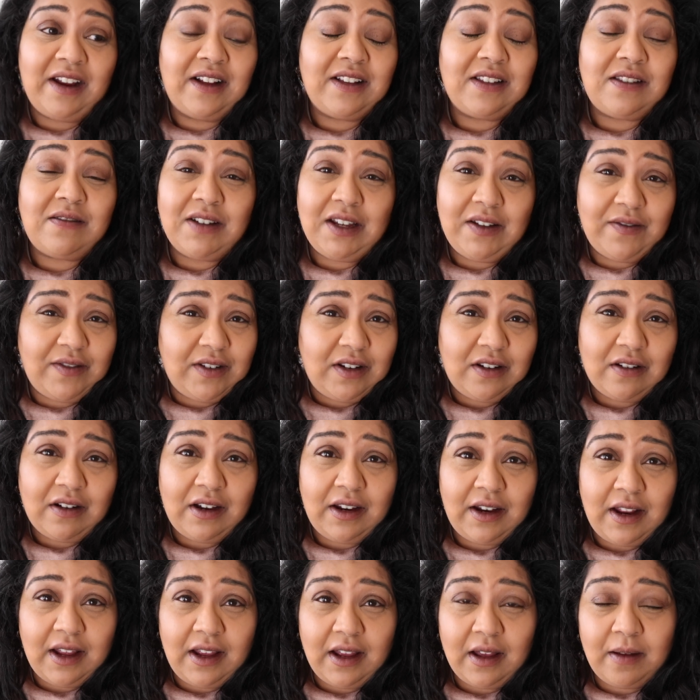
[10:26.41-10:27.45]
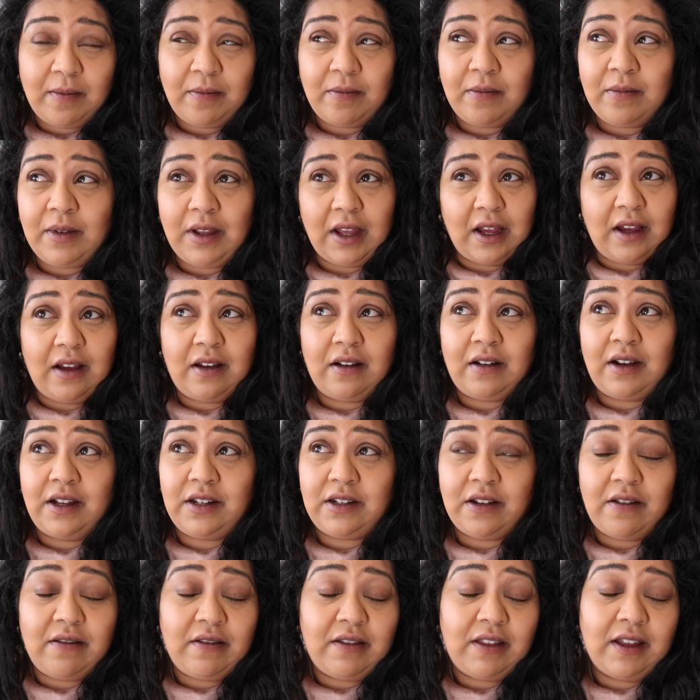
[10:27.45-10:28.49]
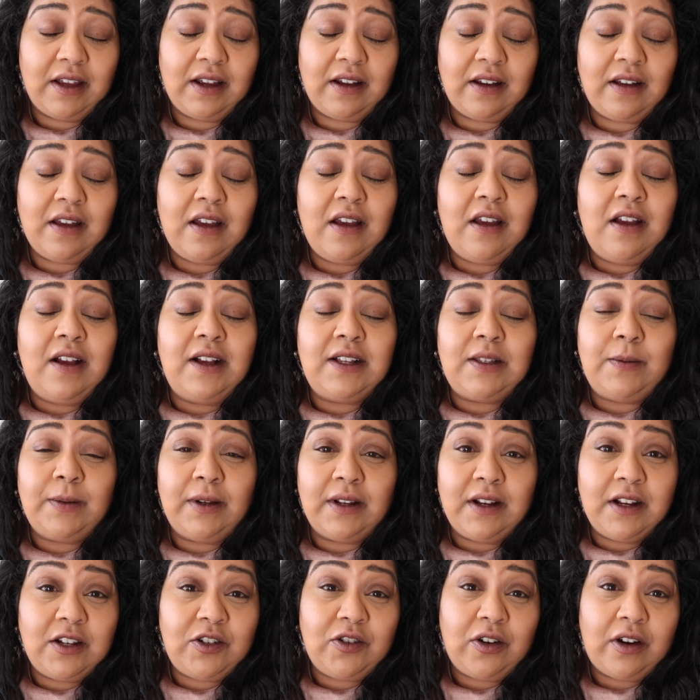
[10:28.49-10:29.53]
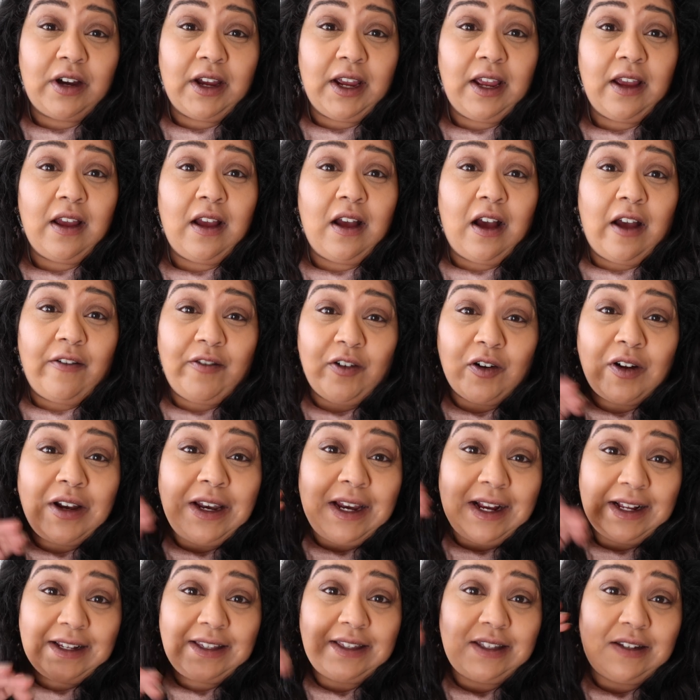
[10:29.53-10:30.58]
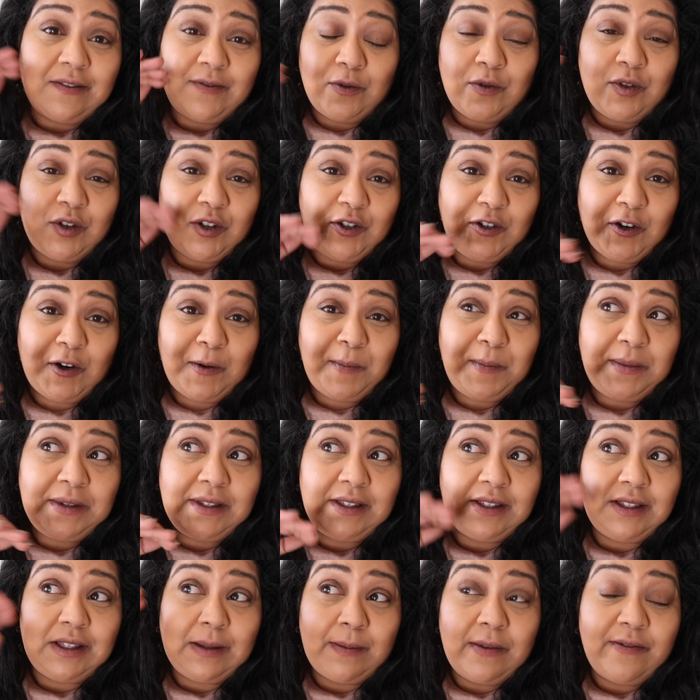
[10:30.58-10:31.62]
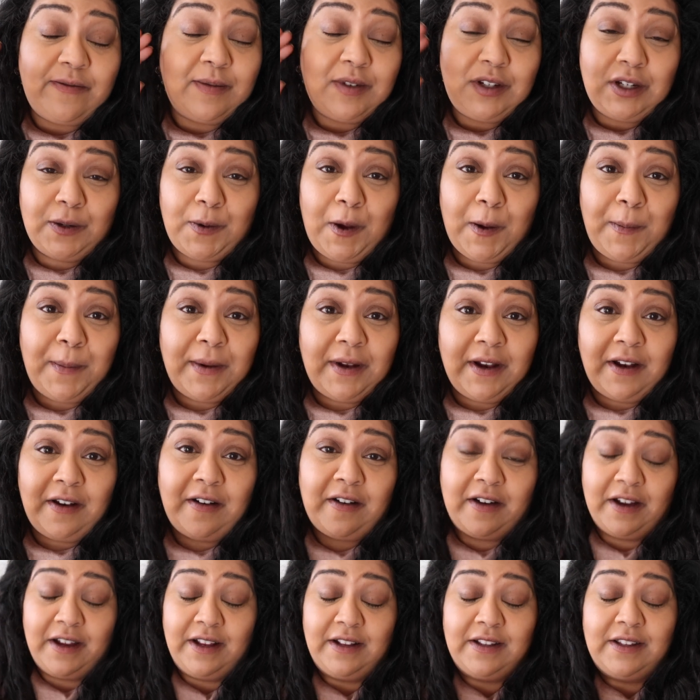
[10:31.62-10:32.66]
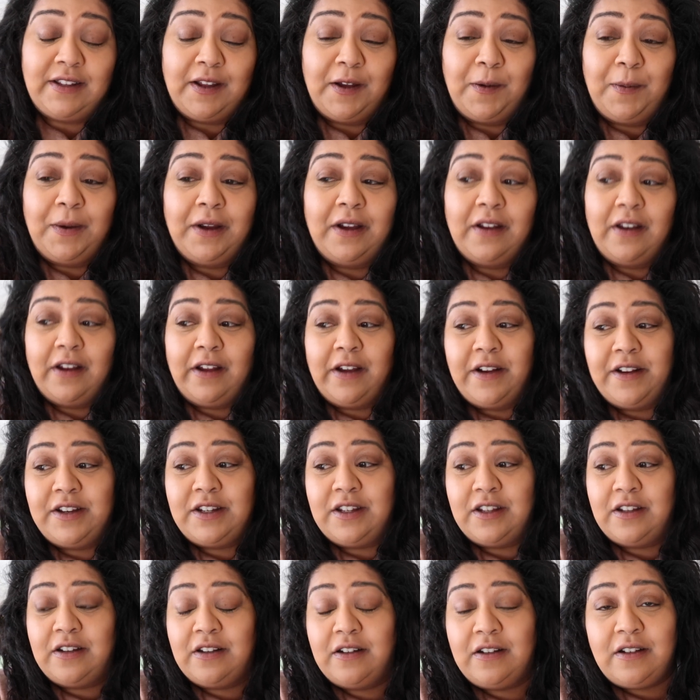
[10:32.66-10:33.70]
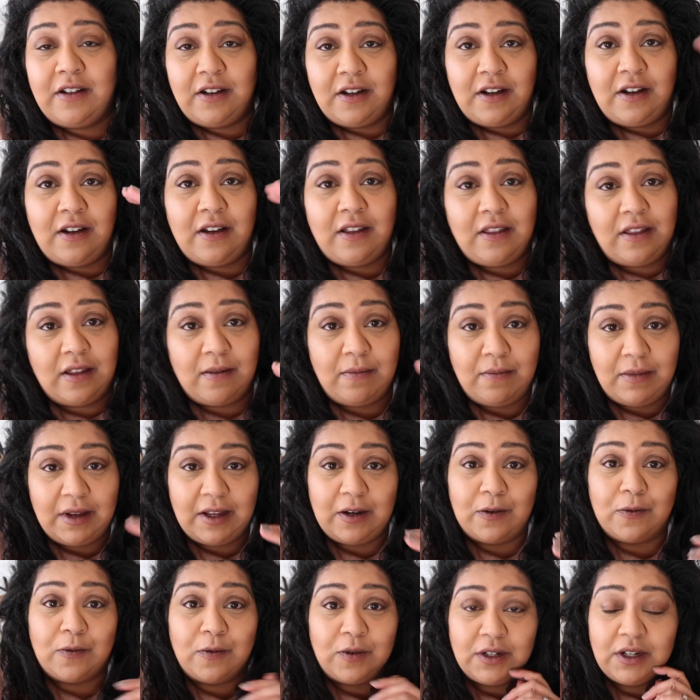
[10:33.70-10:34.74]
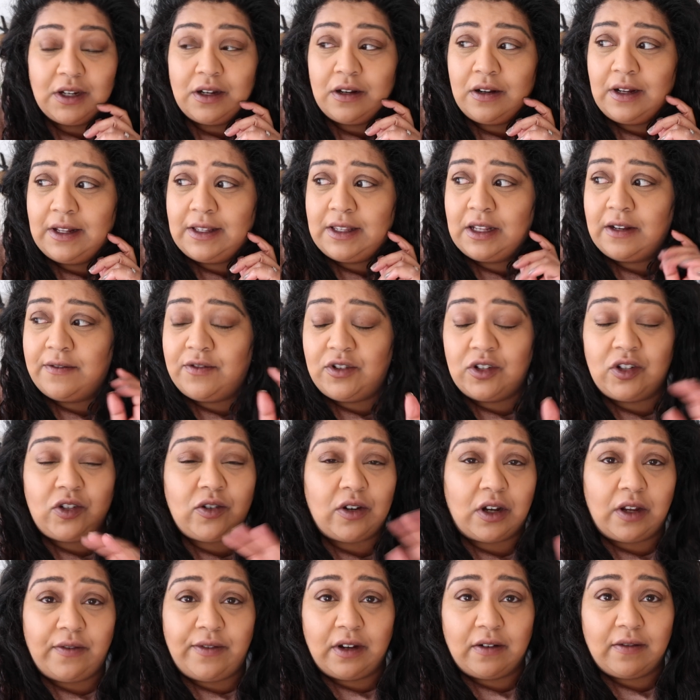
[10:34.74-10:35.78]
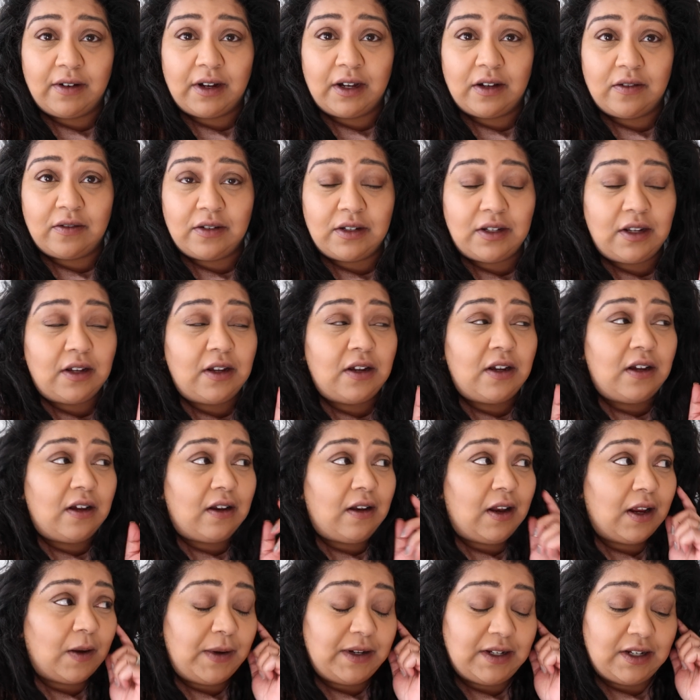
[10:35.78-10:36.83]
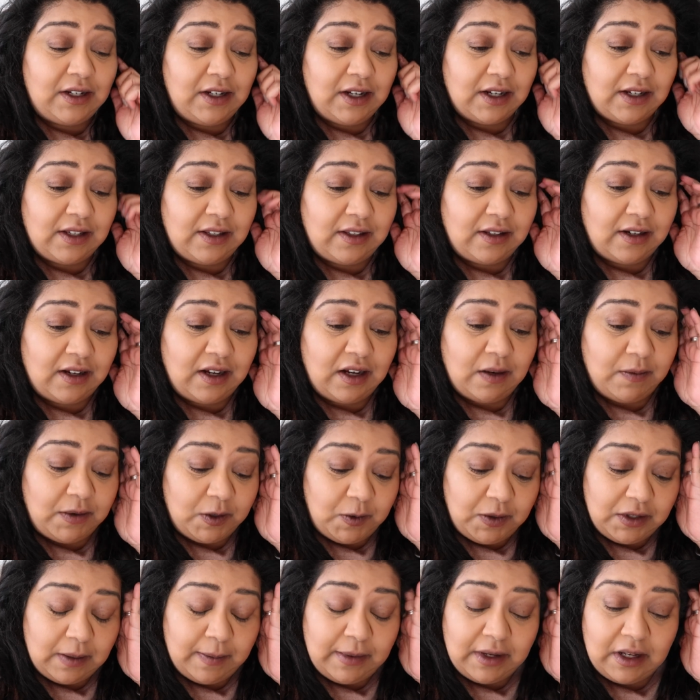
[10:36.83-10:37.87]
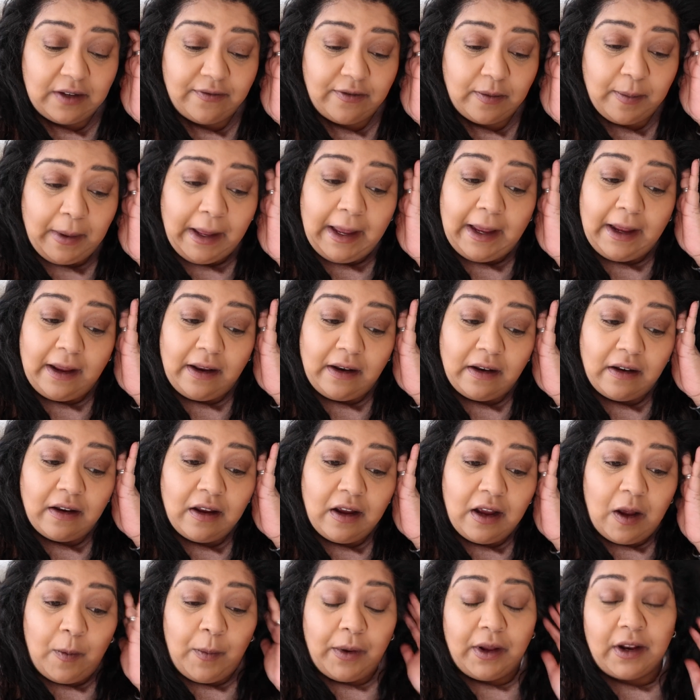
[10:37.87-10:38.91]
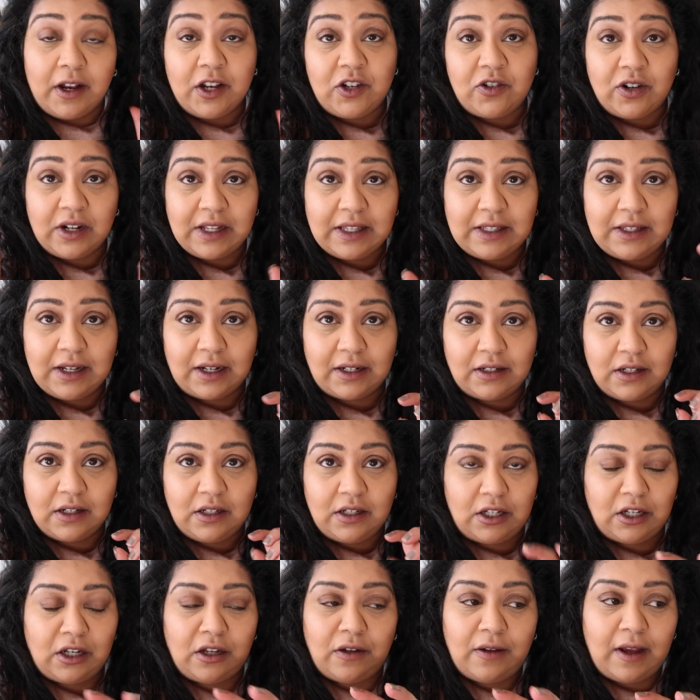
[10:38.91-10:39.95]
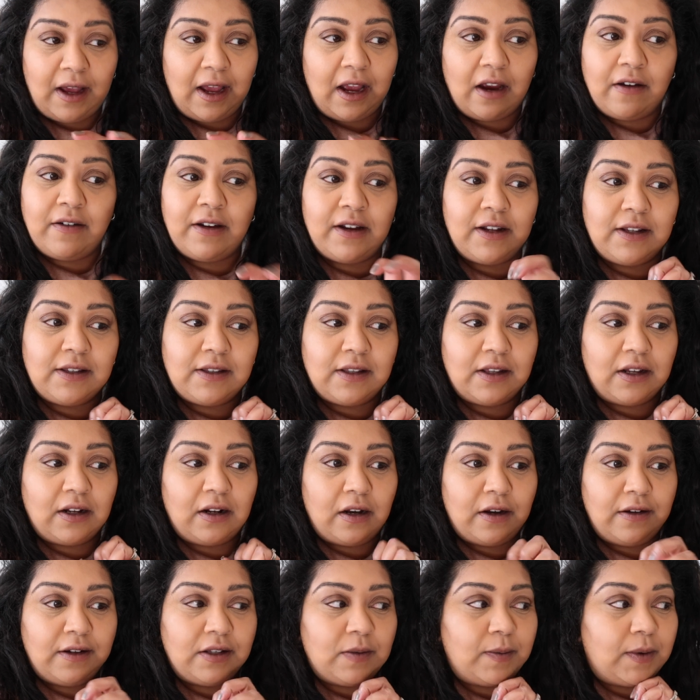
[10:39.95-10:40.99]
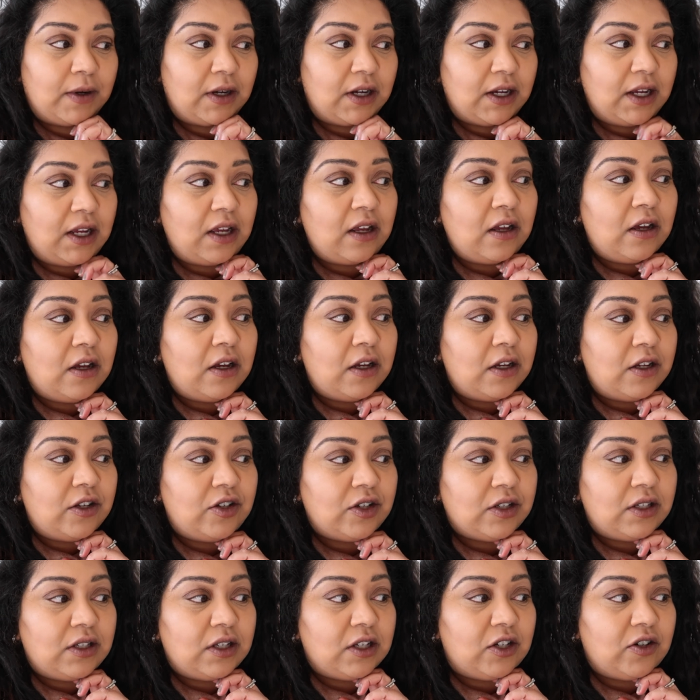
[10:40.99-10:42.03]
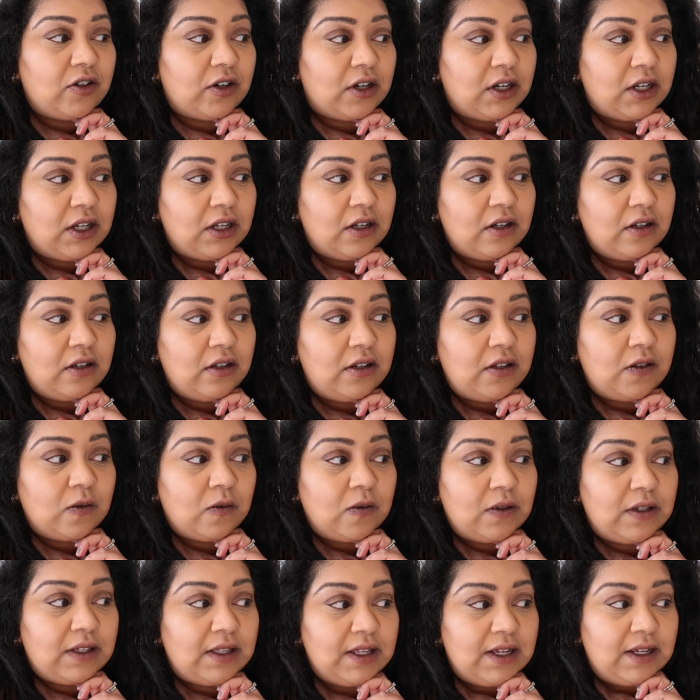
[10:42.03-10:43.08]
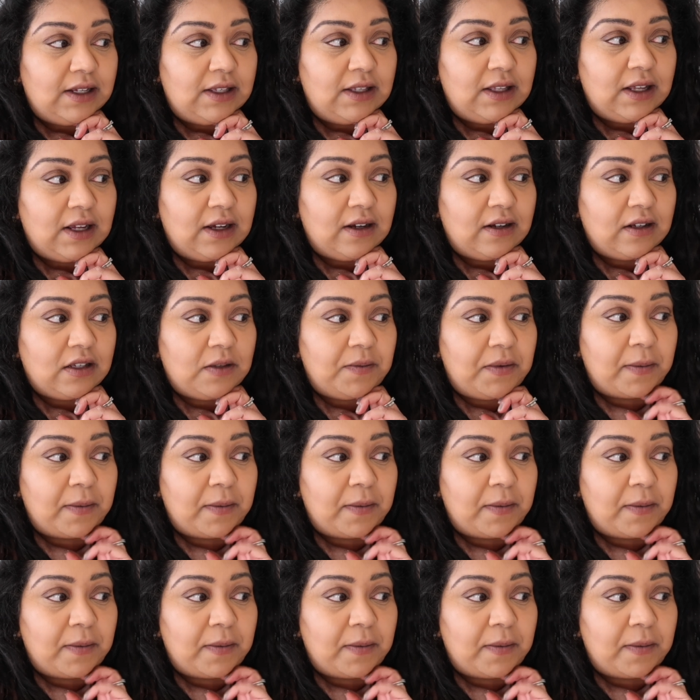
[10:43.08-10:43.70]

It's not even 9 a.m. yet, I don't think. So we're going to try. I've got a list of all the shops. Some of them do open at 9. So we're going to go to them in order instead of just driving around like we did yesterday, which was a bit of a pain. We're going to try and stick to two areas that are close by just to try and source these things.